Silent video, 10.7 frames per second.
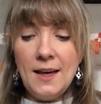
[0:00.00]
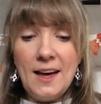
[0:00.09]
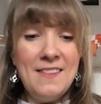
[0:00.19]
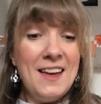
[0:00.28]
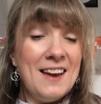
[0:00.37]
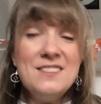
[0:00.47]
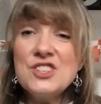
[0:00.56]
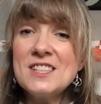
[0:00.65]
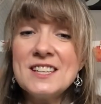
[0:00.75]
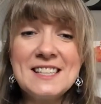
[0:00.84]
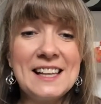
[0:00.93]
And then
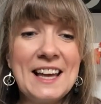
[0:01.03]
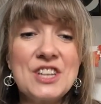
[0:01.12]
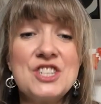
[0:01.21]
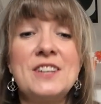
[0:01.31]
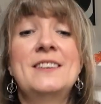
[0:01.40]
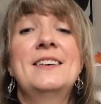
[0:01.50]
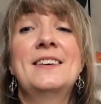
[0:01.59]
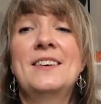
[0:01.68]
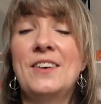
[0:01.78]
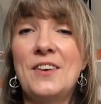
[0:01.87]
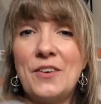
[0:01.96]
just a selection
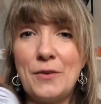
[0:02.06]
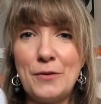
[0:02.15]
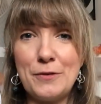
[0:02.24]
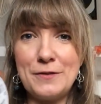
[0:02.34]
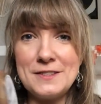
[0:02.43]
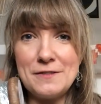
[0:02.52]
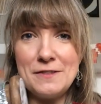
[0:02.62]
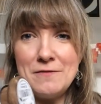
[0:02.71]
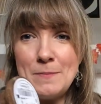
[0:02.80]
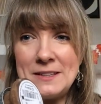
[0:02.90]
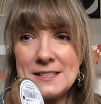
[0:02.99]
of different
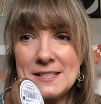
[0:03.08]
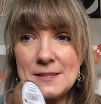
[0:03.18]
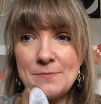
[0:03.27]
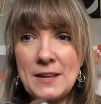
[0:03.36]
ribbons.